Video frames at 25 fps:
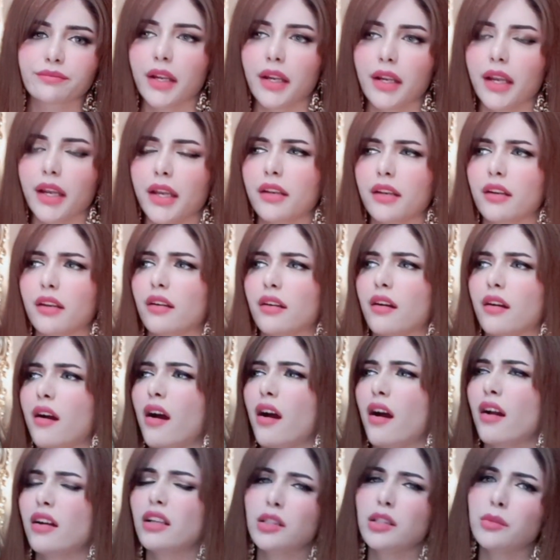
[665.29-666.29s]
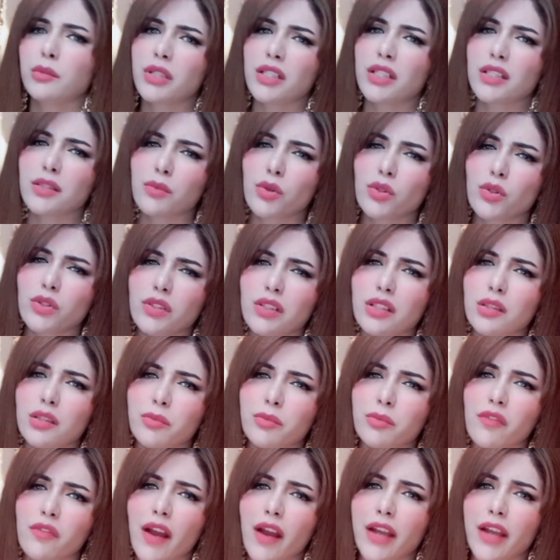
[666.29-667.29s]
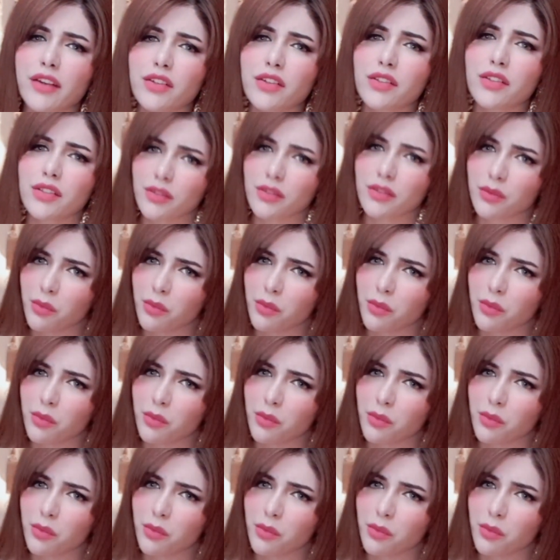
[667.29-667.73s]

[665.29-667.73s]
And are Libras mostly the providers?